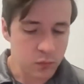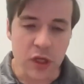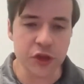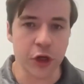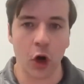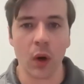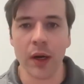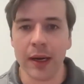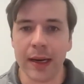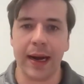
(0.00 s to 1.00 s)
So,
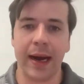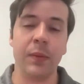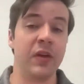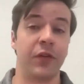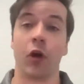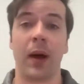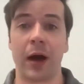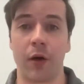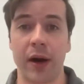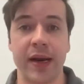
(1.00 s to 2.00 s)
um, if you're a
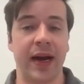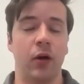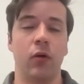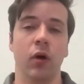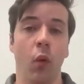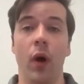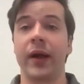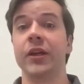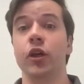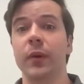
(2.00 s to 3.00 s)
buyer right now, what
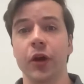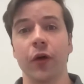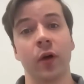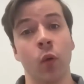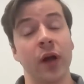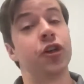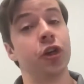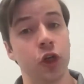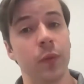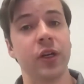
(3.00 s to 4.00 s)
can you be doing? What
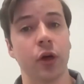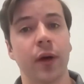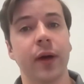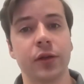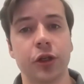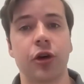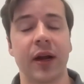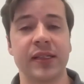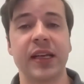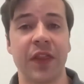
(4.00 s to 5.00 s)
should you be doing to try to
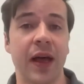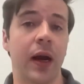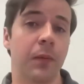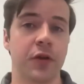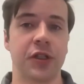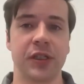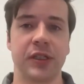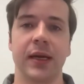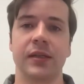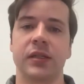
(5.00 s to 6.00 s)
set that up for
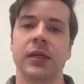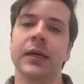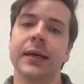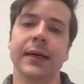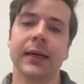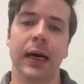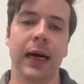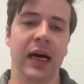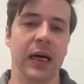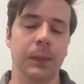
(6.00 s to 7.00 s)
success?
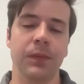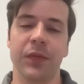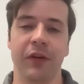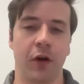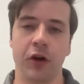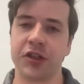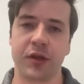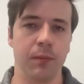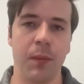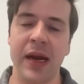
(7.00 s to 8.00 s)
Um, the first
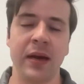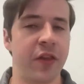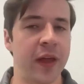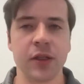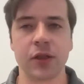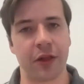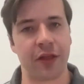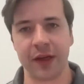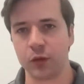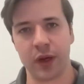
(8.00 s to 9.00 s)
main things are the
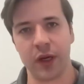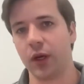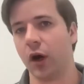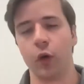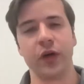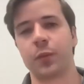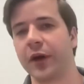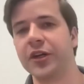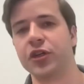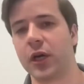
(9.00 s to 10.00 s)
things we always
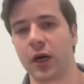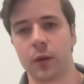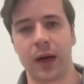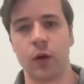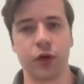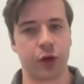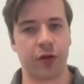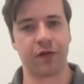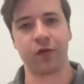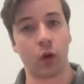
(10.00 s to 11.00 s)
preach and talk about, which are
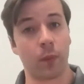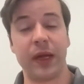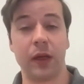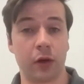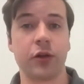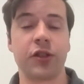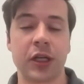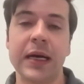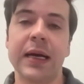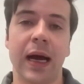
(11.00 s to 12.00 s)
the four pillars
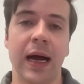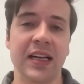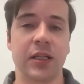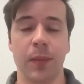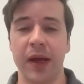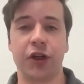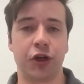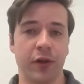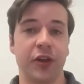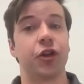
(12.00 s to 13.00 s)
uh, to make
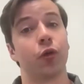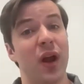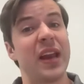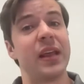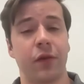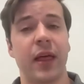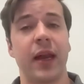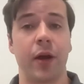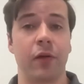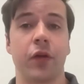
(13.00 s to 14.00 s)
sure that you're ready for that
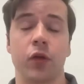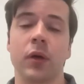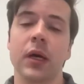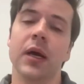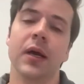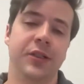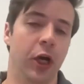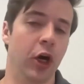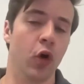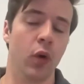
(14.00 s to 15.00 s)
interview.
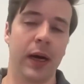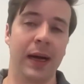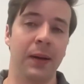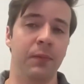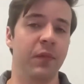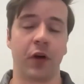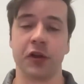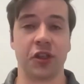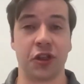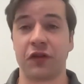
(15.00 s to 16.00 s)
So um,
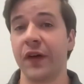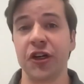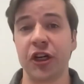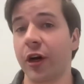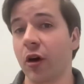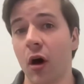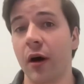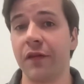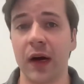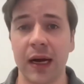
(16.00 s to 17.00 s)
first is just finishing your
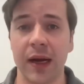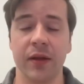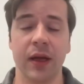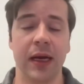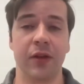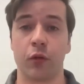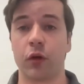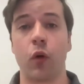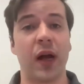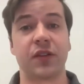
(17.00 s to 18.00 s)
RFI, uh, the
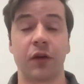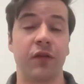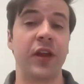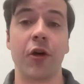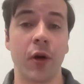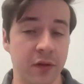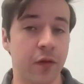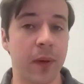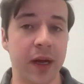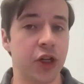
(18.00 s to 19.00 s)
request for vendor
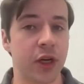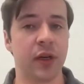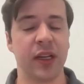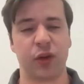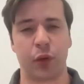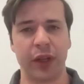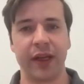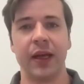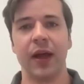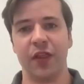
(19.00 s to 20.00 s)
information. It's
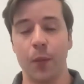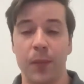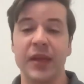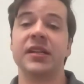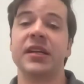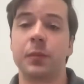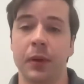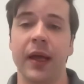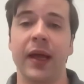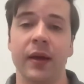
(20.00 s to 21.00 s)
really the business
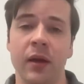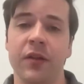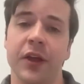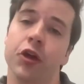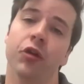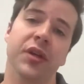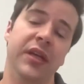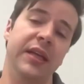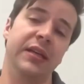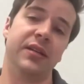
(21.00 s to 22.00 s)
plan that you'll
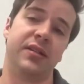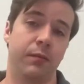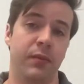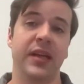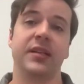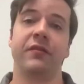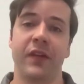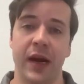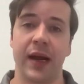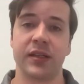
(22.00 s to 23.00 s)
need to submit to
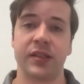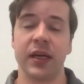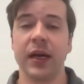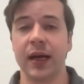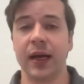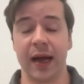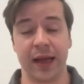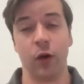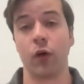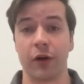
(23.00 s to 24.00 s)
FedEx uh,
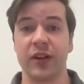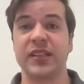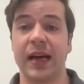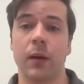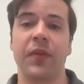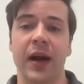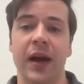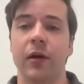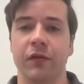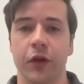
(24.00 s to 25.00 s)
in order to set up that
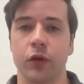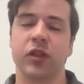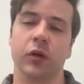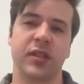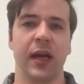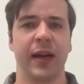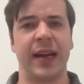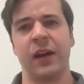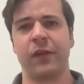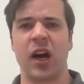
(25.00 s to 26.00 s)
interview. So it's a,
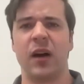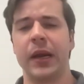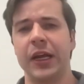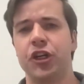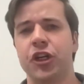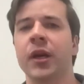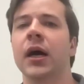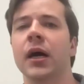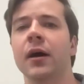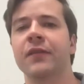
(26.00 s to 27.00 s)
kind of a combination
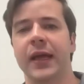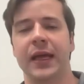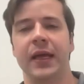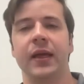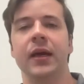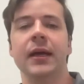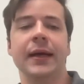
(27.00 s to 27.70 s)
of a